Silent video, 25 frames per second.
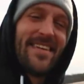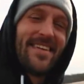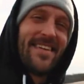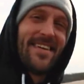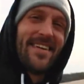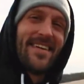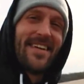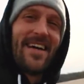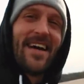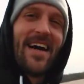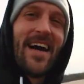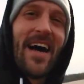
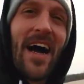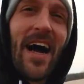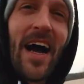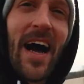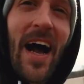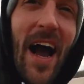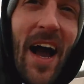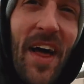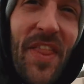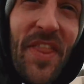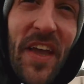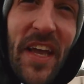here. Not
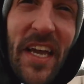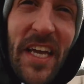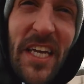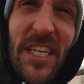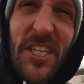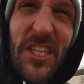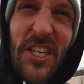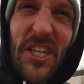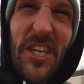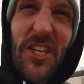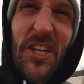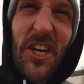to say that I
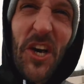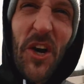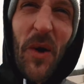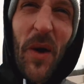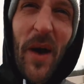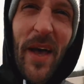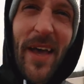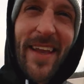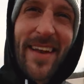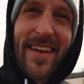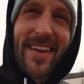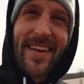won't do
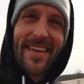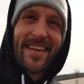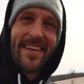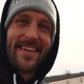it.